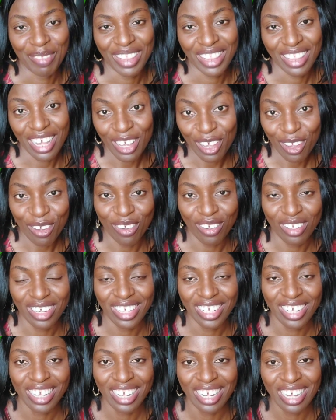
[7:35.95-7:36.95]
Thank you,
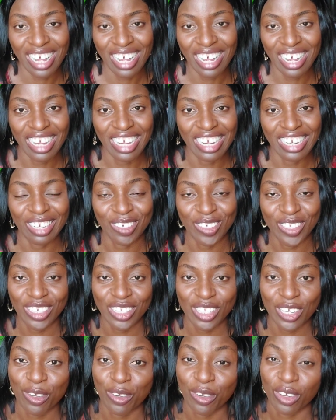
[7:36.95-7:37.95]
and I'll
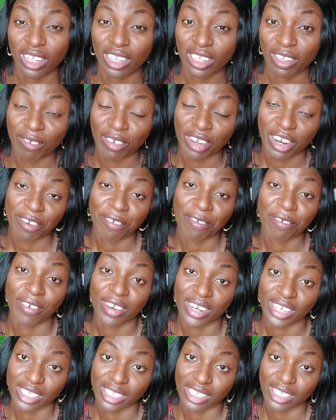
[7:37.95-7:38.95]
see you in the very
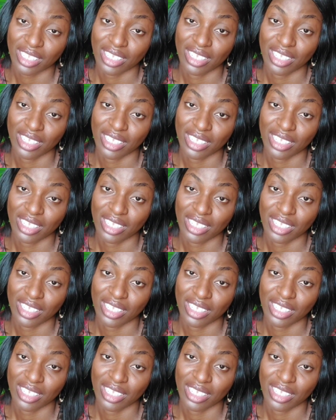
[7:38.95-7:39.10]
first